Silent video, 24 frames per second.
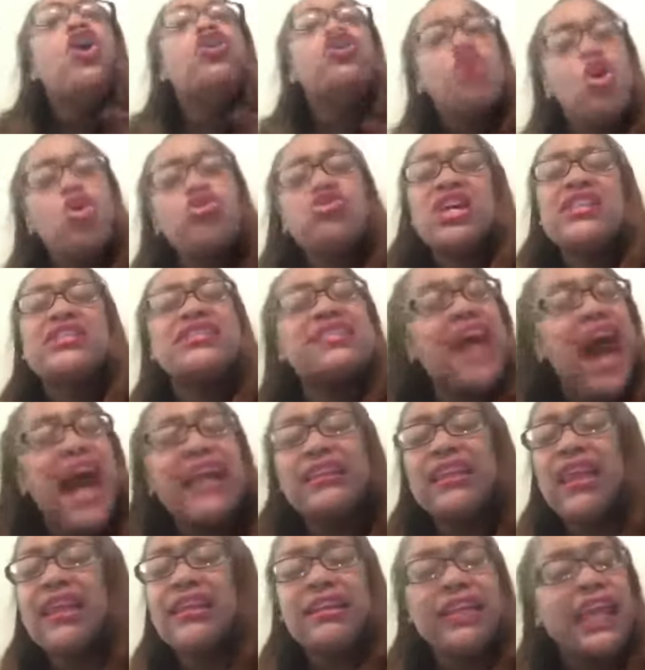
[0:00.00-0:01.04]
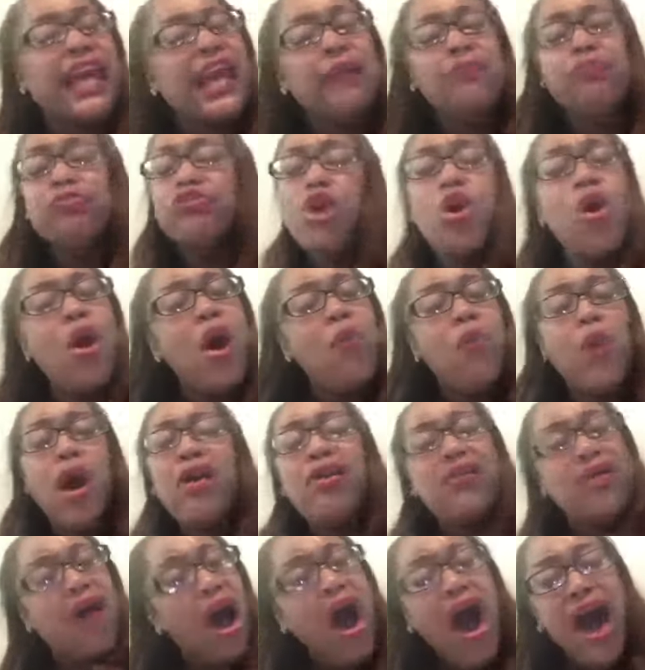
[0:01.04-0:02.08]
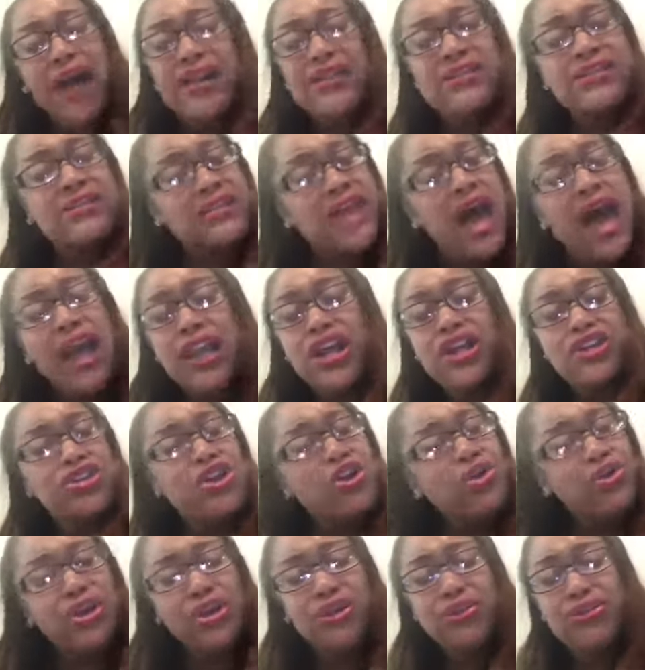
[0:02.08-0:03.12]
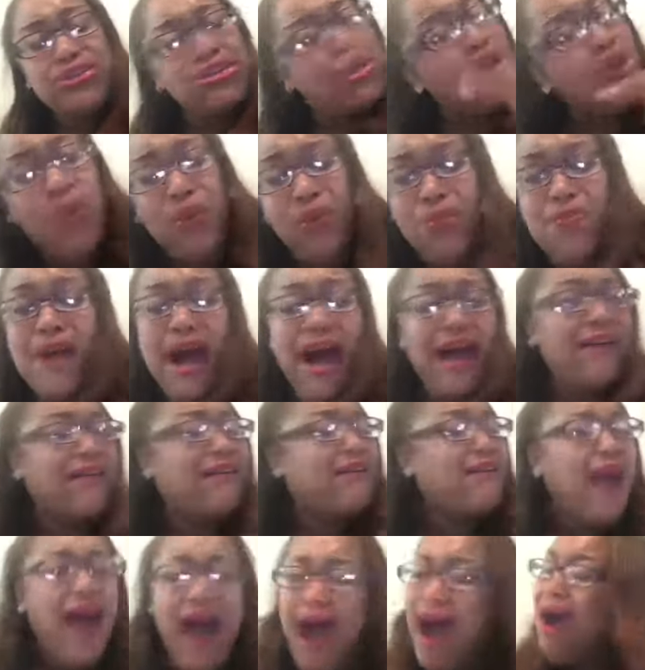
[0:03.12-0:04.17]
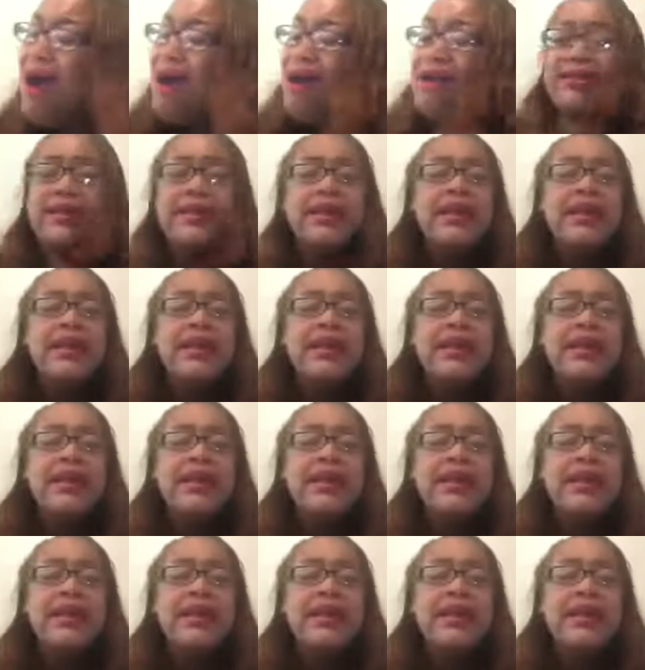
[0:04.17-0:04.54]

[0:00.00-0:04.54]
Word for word: You just got to keep doing what God is telling you to do, my God.